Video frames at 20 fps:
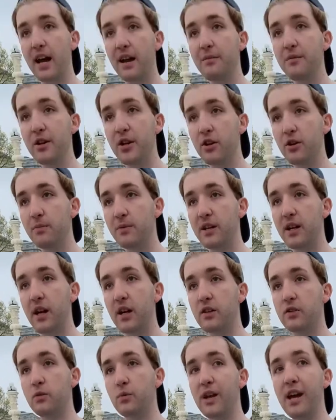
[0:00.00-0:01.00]
am here
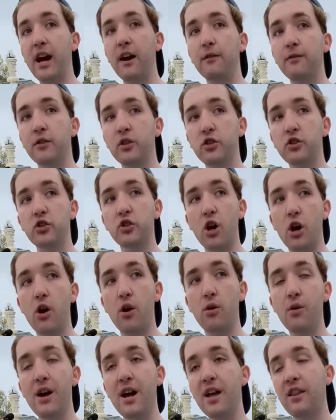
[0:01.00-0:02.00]
because we have to
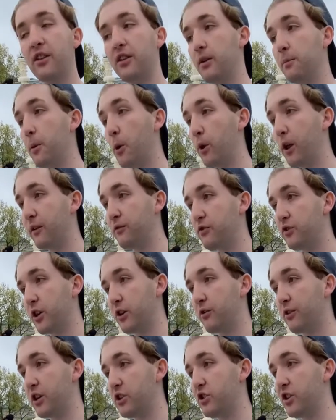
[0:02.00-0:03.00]
show that the pro-life
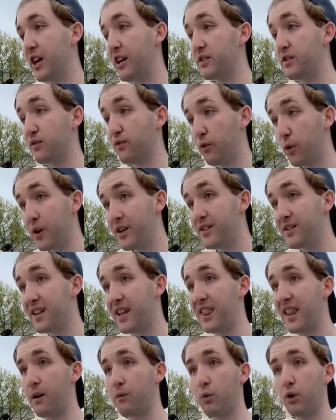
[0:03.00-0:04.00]
generation has a voice
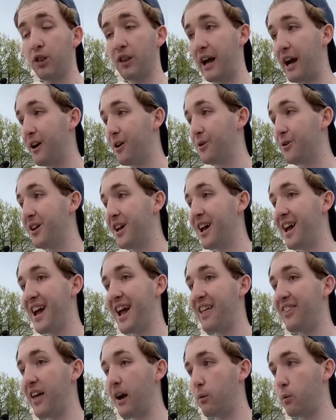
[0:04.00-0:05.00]
and that we're loud
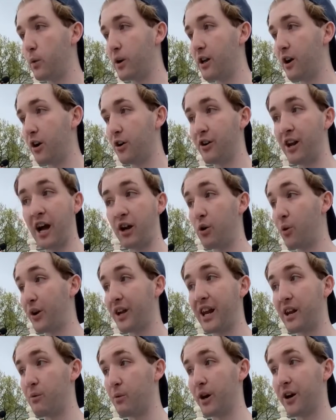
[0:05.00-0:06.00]
and that we are not
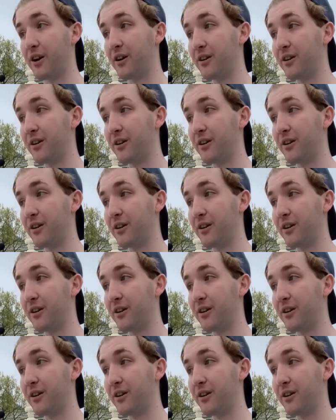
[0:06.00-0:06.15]
going anywhere.